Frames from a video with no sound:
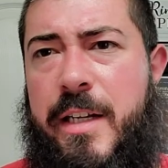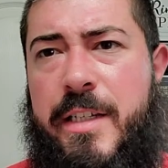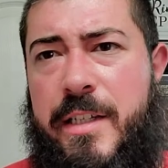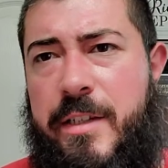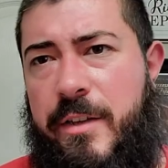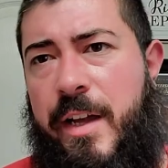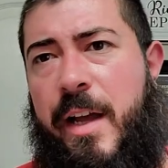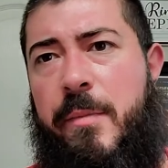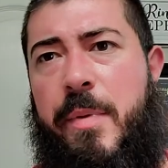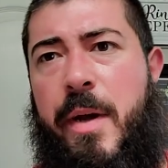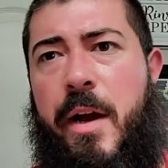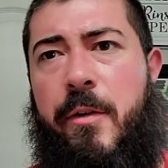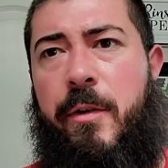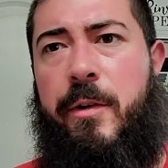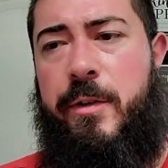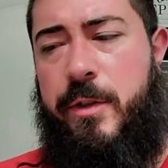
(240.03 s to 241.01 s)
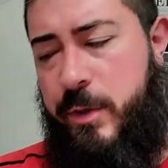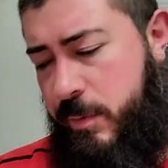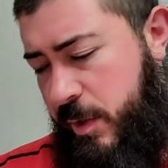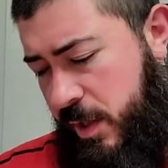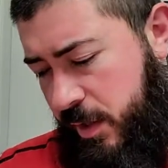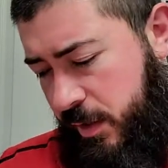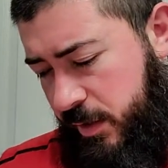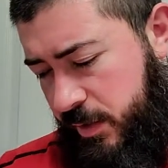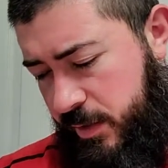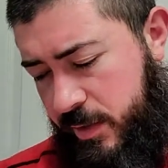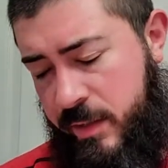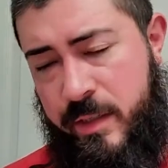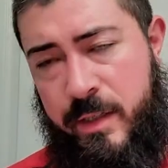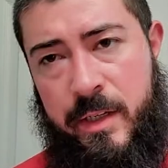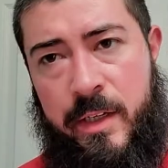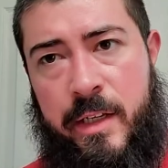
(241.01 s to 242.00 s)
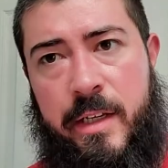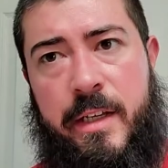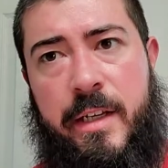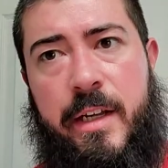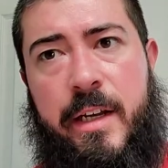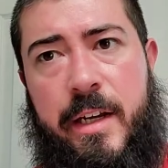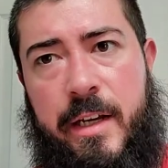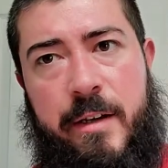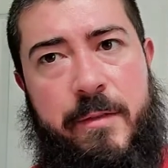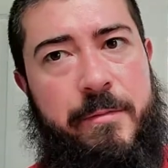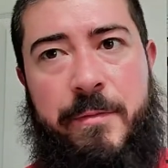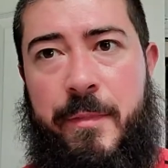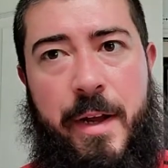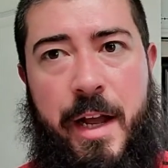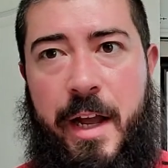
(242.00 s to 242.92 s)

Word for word: still had power, to be honest. Um,